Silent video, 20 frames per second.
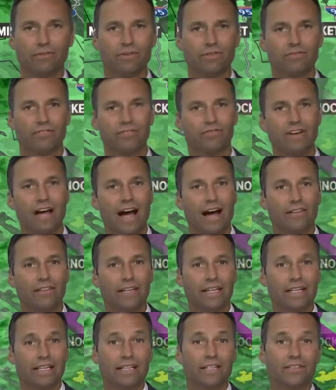River
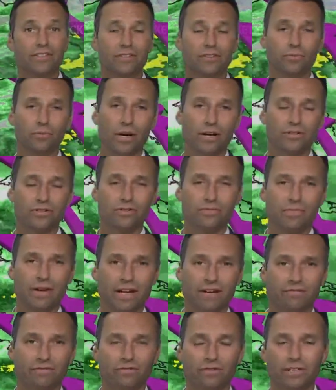Valley and into the western
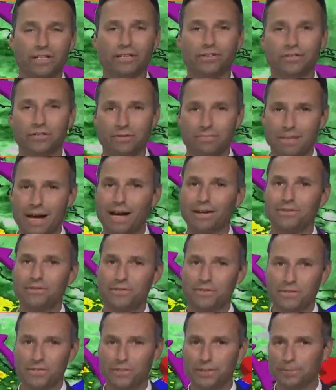Maine foothills and
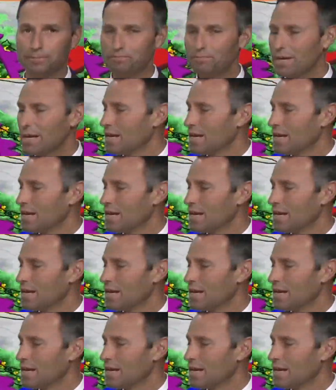mountains too.